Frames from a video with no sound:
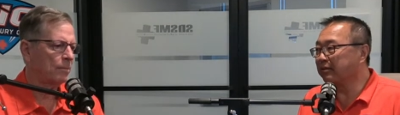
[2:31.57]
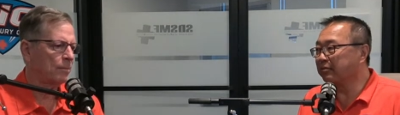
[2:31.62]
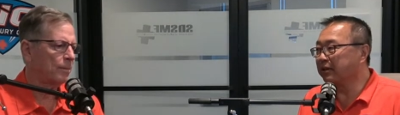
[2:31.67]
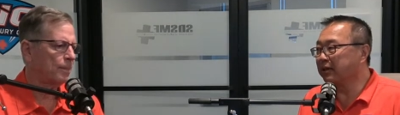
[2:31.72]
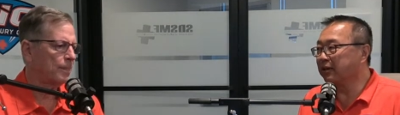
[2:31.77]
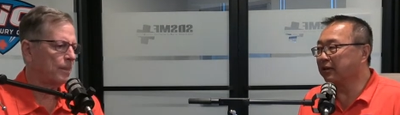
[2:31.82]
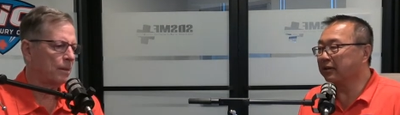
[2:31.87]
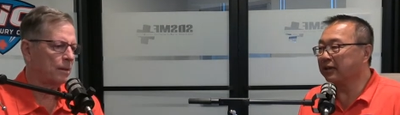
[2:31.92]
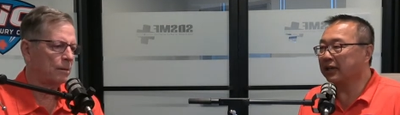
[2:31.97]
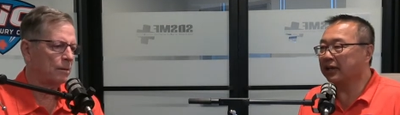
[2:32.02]
Speaker 1: We
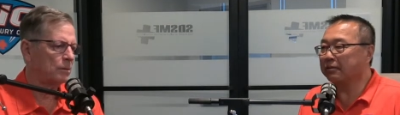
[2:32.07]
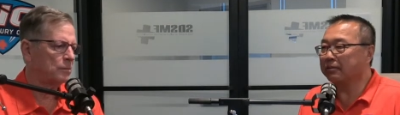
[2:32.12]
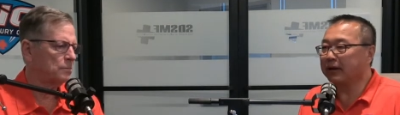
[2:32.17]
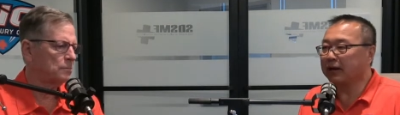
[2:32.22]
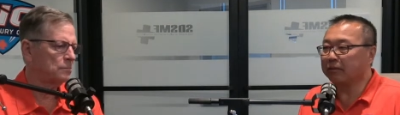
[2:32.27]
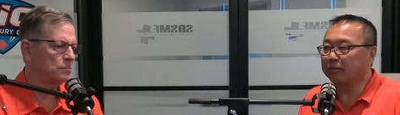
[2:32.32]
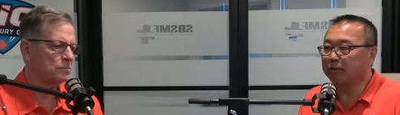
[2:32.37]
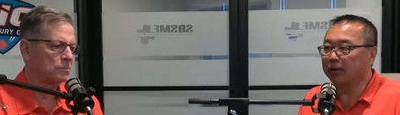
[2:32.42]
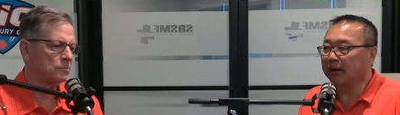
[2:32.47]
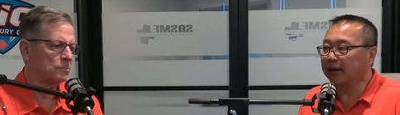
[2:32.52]
know that
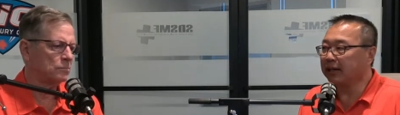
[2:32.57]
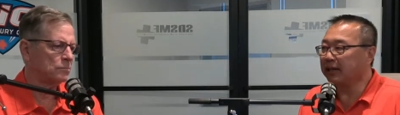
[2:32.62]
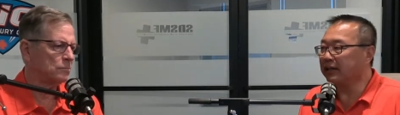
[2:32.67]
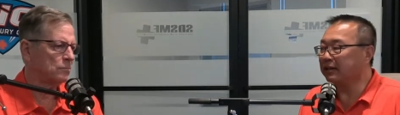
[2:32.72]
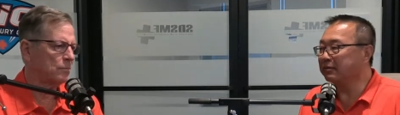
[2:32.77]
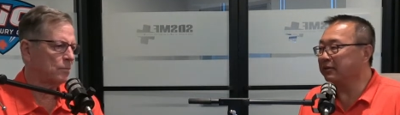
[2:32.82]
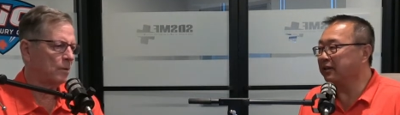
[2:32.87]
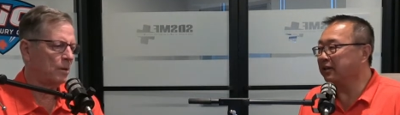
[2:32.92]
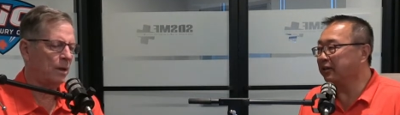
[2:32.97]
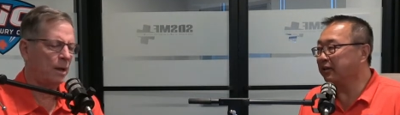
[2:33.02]
about Brady.
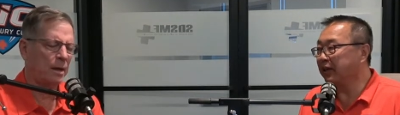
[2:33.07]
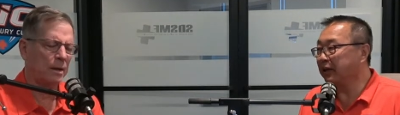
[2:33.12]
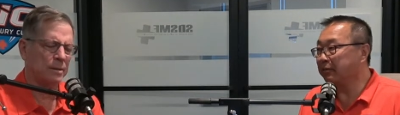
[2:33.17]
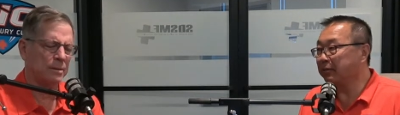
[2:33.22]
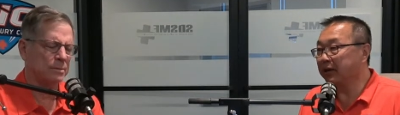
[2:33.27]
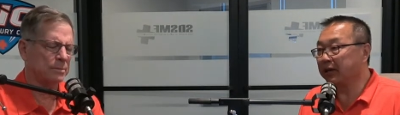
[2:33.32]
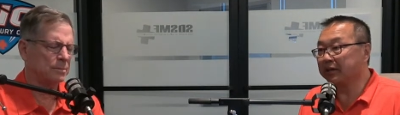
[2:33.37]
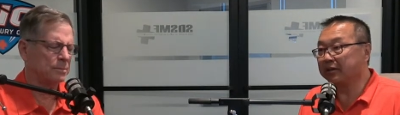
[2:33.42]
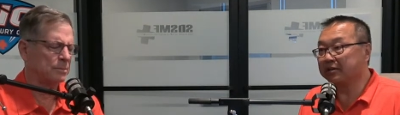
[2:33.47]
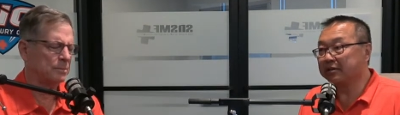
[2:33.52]
We know yeah. that
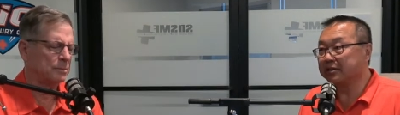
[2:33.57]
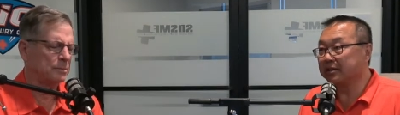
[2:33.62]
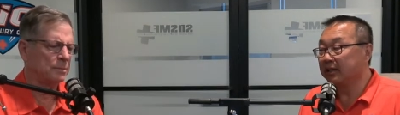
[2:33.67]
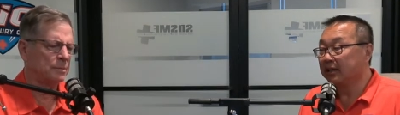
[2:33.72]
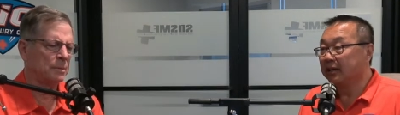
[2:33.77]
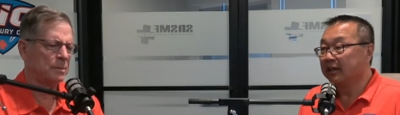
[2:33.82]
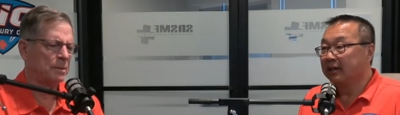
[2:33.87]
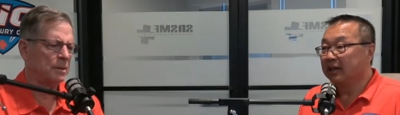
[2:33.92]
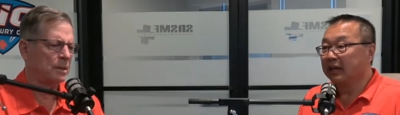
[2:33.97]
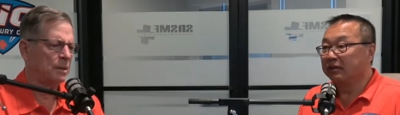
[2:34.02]
about others.
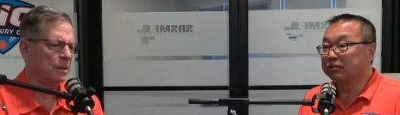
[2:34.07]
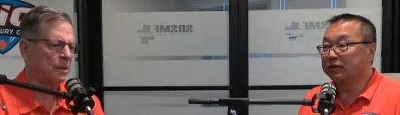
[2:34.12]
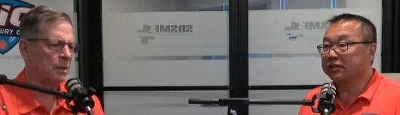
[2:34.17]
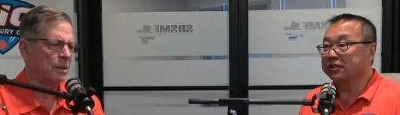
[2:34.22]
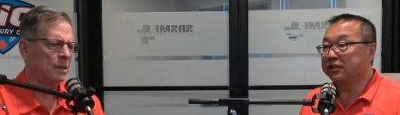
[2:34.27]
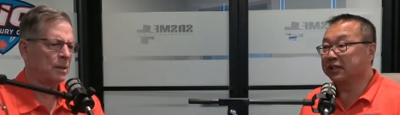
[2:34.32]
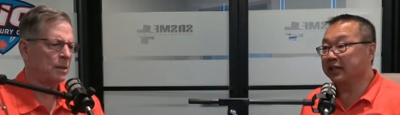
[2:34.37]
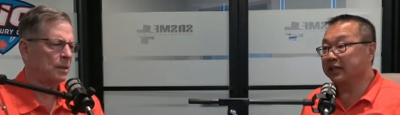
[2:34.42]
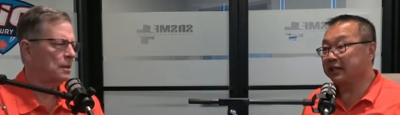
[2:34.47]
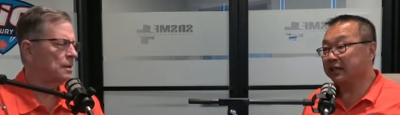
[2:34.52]
And we've seen